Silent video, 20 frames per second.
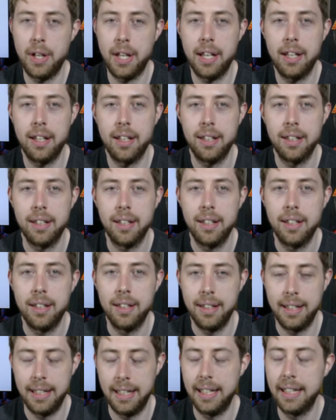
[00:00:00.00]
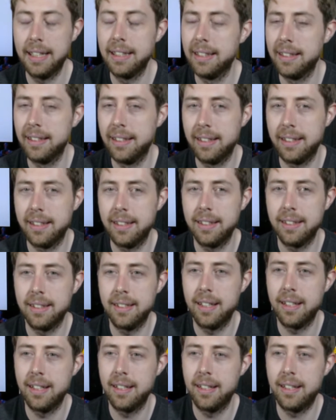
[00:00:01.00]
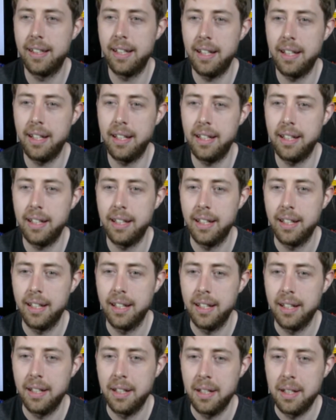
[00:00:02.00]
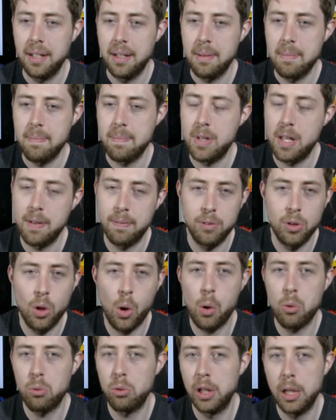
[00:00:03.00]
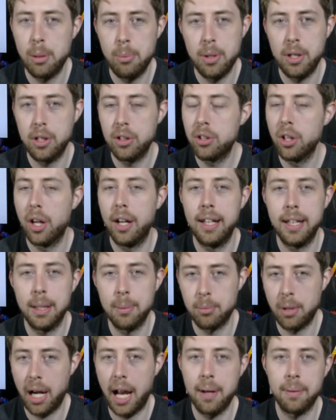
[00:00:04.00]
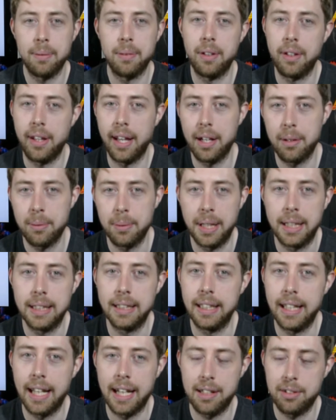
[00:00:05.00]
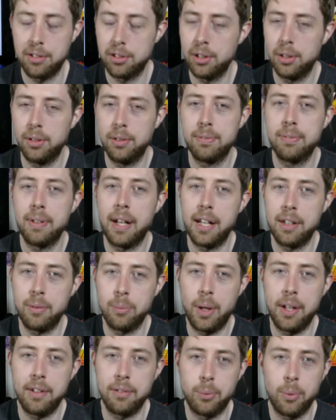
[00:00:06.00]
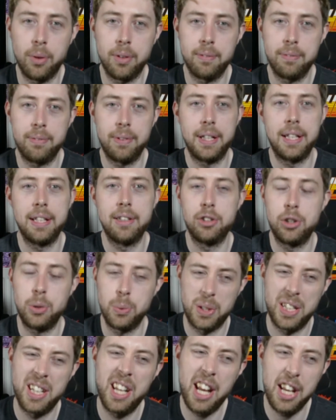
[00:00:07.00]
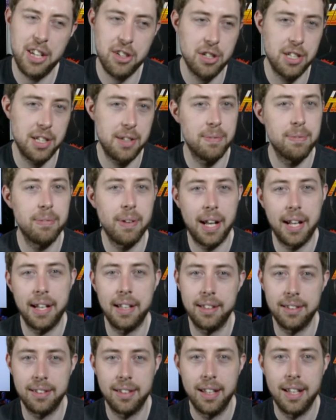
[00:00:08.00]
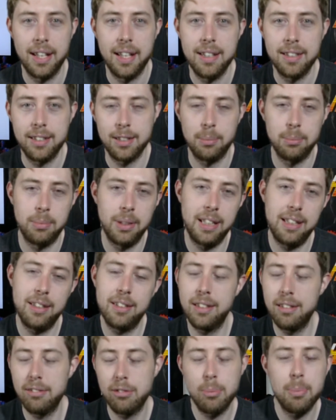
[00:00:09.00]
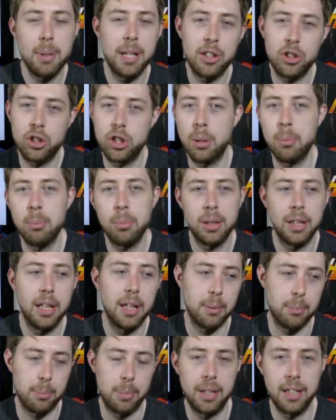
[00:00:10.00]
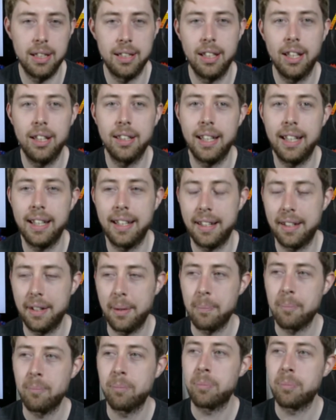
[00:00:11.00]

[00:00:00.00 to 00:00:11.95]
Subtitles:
here in England they've not really been turning them around that quickly. I can still find Wave 1 figures. You occasionally find some, they're a big jumble up, but they're not like,